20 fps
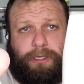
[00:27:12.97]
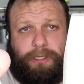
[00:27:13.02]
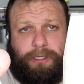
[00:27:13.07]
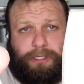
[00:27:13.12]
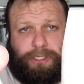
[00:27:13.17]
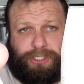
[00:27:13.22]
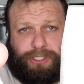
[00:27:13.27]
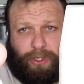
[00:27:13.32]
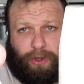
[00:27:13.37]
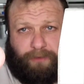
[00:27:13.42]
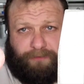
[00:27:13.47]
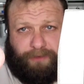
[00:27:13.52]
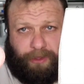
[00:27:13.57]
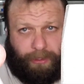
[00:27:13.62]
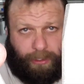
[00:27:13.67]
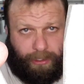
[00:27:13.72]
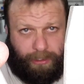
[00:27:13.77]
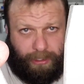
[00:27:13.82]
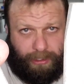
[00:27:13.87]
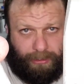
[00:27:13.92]
So if you
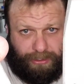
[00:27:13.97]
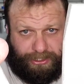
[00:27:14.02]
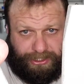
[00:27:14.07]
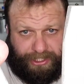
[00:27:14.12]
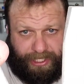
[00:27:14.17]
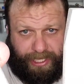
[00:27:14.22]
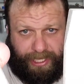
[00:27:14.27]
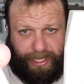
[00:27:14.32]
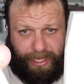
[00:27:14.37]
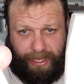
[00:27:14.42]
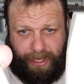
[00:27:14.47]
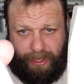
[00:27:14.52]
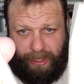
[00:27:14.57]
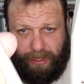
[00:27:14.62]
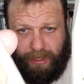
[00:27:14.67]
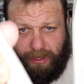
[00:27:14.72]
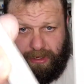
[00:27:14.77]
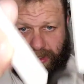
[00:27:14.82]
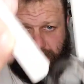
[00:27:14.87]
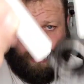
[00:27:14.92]
can close a
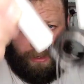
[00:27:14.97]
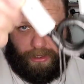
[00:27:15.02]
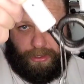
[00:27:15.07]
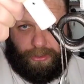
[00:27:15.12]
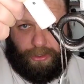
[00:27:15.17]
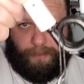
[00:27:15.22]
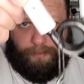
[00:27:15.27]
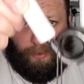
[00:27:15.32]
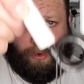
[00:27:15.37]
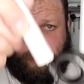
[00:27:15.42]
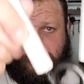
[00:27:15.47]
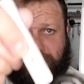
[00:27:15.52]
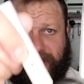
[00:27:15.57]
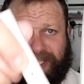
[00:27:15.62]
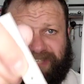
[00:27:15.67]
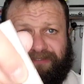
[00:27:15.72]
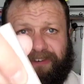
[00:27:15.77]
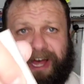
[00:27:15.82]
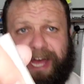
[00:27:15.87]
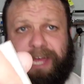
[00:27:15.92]
gripper that's
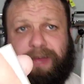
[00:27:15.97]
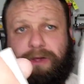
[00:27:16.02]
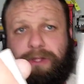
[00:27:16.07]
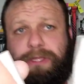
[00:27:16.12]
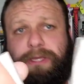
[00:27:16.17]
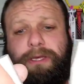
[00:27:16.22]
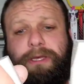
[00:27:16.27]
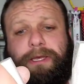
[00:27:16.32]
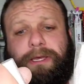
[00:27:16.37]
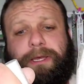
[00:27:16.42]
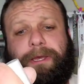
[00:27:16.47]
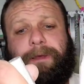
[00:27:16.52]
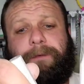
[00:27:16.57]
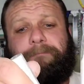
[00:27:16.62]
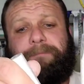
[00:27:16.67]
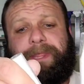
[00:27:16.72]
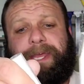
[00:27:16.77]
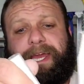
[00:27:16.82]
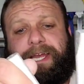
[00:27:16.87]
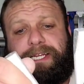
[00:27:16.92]
filed
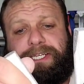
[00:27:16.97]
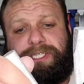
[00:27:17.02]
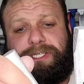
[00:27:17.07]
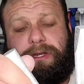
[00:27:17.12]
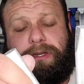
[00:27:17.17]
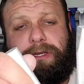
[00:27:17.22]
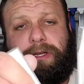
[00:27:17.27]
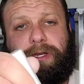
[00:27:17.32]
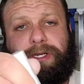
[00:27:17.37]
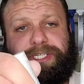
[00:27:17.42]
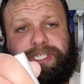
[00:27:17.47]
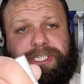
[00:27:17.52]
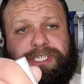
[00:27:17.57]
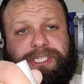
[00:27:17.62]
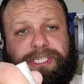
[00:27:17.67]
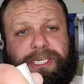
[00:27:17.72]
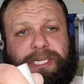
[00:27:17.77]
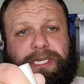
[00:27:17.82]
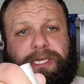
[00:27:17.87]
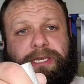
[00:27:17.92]
at a certain
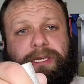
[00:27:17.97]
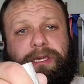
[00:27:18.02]
RGC,